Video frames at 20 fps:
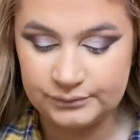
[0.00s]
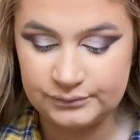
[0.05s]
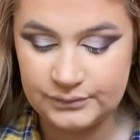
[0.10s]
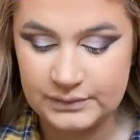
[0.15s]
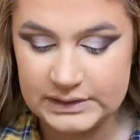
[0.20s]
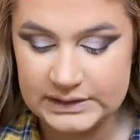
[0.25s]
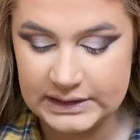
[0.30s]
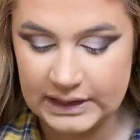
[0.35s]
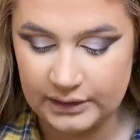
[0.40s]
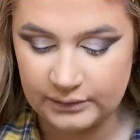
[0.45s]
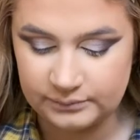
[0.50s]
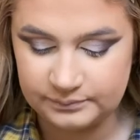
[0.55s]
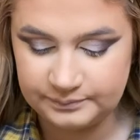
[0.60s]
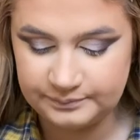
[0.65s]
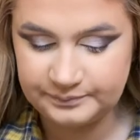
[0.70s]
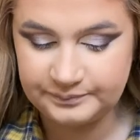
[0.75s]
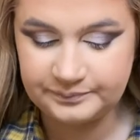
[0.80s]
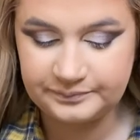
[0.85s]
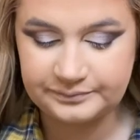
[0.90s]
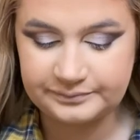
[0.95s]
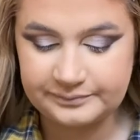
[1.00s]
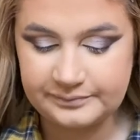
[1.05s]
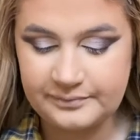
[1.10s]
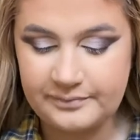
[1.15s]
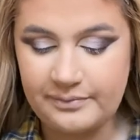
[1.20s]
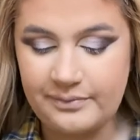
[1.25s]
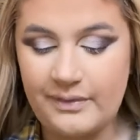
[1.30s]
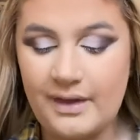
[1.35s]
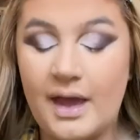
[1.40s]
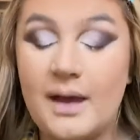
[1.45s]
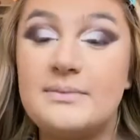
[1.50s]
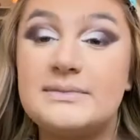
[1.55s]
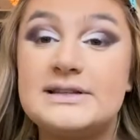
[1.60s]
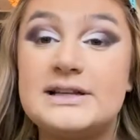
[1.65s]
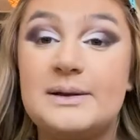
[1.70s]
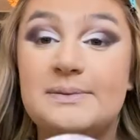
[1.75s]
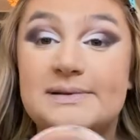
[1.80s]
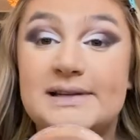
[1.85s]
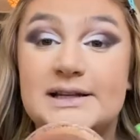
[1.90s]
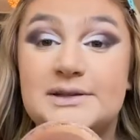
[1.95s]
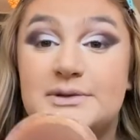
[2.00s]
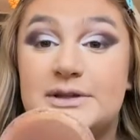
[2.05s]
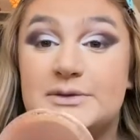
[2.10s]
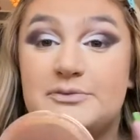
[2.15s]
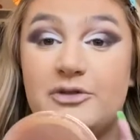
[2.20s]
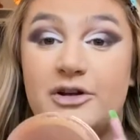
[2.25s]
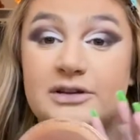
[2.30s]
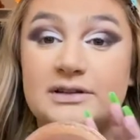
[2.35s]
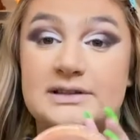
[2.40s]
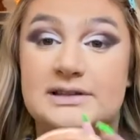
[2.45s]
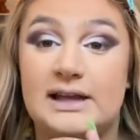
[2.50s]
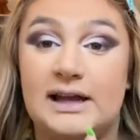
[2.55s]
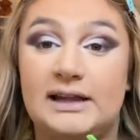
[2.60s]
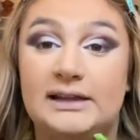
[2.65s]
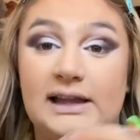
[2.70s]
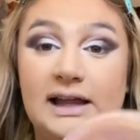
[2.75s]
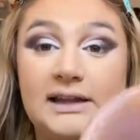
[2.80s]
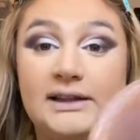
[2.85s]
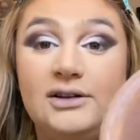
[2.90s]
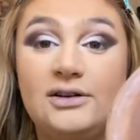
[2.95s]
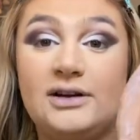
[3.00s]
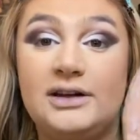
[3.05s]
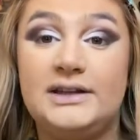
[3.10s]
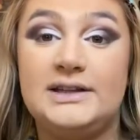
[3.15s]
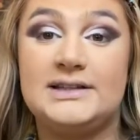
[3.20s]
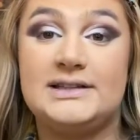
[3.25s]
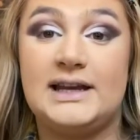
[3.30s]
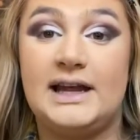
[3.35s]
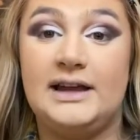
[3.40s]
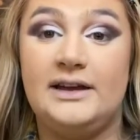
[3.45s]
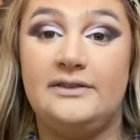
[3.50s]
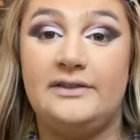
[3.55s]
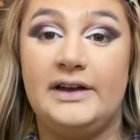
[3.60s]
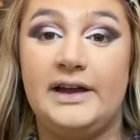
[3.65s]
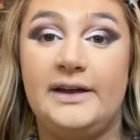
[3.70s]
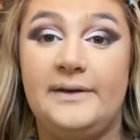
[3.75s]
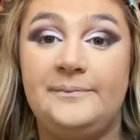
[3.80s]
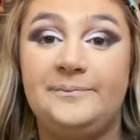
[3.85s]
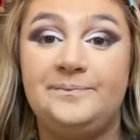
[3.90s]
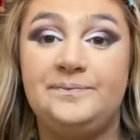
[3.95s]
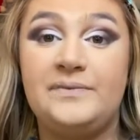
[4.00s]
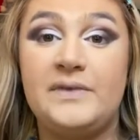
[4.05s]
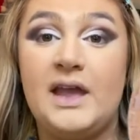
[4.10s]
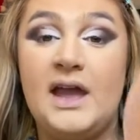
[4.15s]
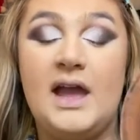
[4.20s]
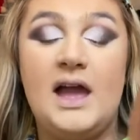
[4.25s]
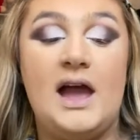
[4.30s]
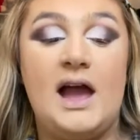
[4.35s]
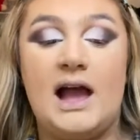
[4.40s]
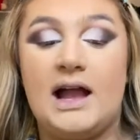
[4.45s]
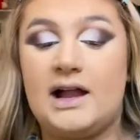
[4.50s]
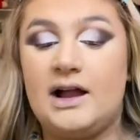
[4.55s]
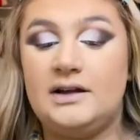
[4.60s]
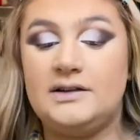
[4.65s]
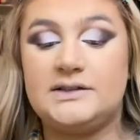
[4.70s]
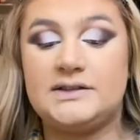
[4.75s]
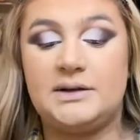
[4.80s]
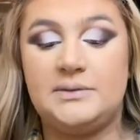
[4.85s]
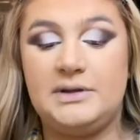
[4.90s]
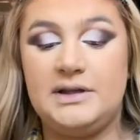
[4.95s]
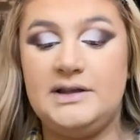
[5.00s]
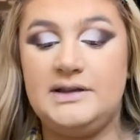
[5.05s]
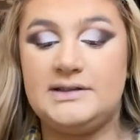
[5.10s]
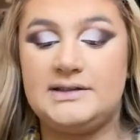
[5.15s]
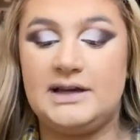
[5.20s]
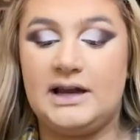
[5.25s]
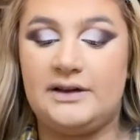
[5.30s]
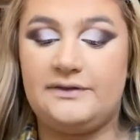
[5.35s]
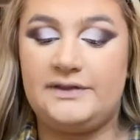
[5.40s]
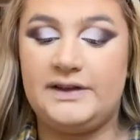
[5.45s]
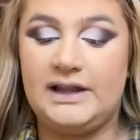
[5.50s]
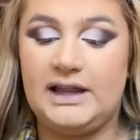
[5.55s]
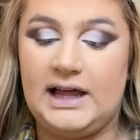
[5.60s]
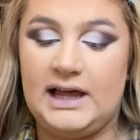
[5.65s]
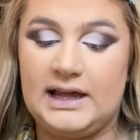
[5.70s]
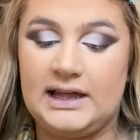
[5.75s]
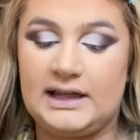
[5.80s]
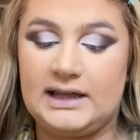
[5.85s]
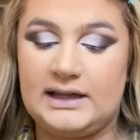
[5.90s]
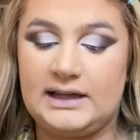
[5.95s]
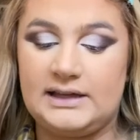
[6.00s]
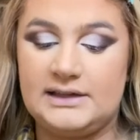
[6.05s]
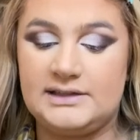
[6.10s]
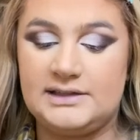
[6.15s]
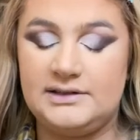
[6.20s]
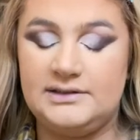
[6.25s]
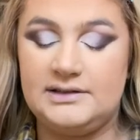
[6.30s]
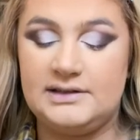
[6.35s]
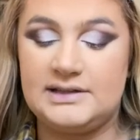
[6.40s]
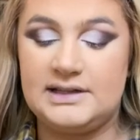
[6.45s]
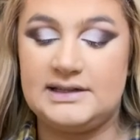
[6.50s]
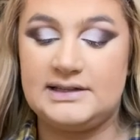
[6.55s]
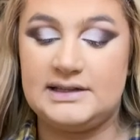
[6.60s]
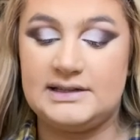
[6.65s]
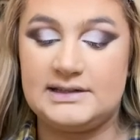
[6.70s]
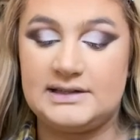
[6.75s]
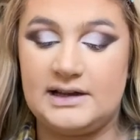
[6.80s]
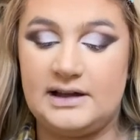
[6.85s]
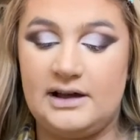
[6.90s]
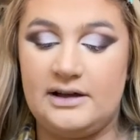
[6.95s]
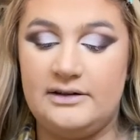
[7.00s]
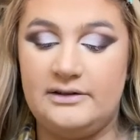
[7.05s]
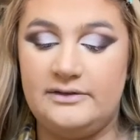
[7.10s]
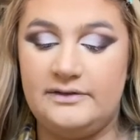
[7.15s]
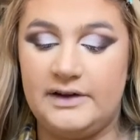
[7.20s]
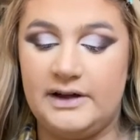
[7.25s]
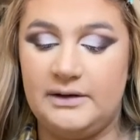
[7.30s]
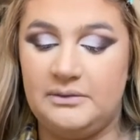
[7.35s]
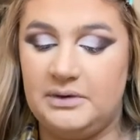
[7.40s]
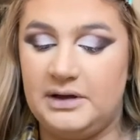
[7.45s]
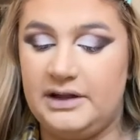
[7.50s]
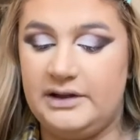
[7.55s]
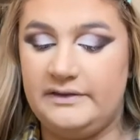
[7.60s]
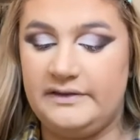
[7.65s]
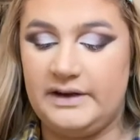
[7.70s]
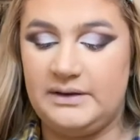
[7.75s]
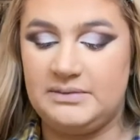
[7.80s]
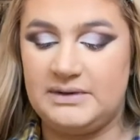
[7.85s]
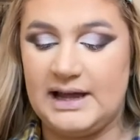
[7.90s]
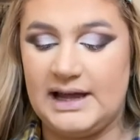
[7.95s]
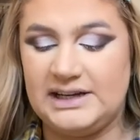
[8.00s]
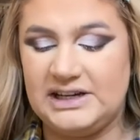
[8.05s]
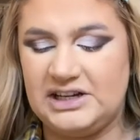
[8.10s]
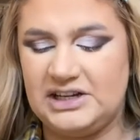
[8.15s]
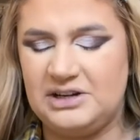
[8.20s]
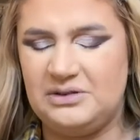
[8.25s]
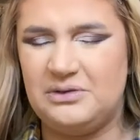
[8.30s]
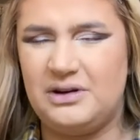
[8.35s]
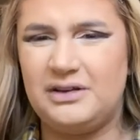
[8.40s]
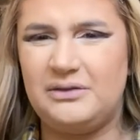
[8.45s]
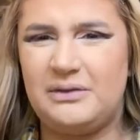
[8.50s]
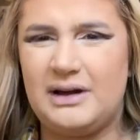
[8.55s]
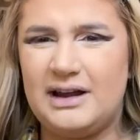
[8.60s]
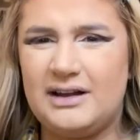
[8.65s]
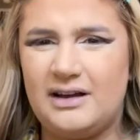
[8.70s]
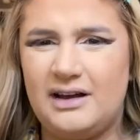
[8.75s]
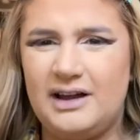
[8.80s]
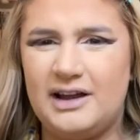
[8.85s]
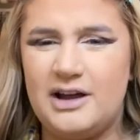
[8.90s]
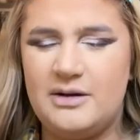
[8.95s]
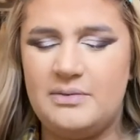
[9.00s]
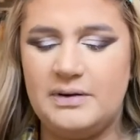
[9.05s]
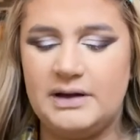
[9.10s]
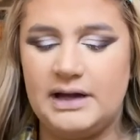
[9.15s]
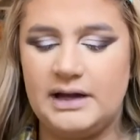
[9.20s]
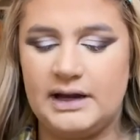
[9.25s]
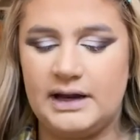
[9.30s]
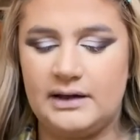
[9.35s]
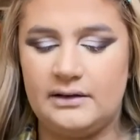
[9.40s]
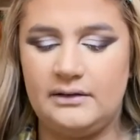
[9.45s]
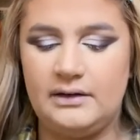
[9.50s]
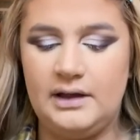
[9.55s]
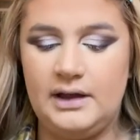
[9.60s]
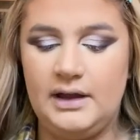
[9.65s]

So, I'm so obsessed with this bronzer. Like, look at the state of it. I can't stop using it. I feel like as soon as this is over with, I'm getting a new one. Why can't I open it now?